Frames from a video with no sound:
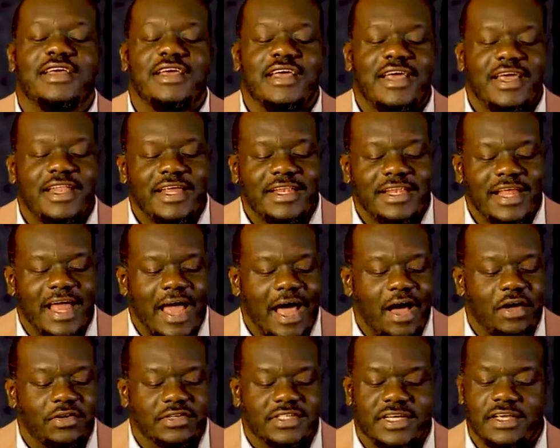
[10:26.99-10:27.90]
And then
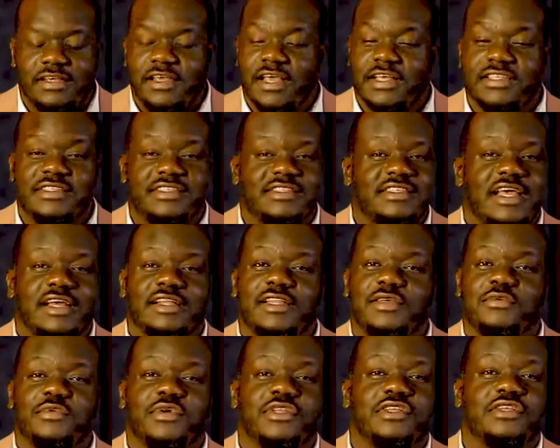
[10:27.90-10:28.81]
I'll tell you
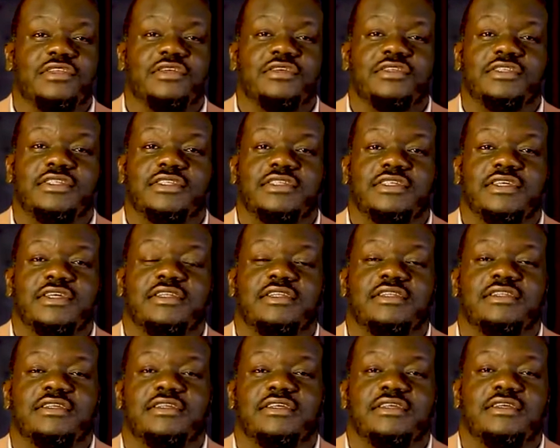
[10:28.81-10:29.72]
exactly what the Lord said.
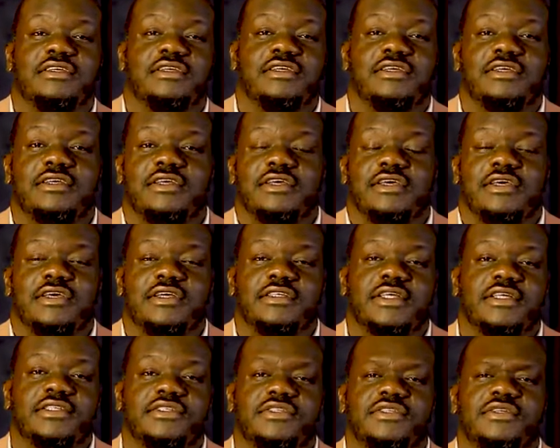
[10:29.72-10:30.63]
He
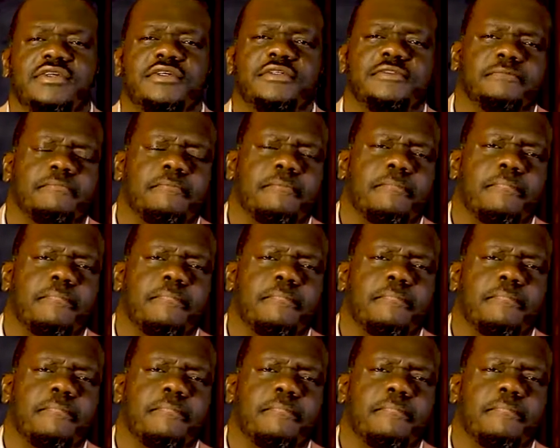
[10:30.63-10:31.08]
said, son,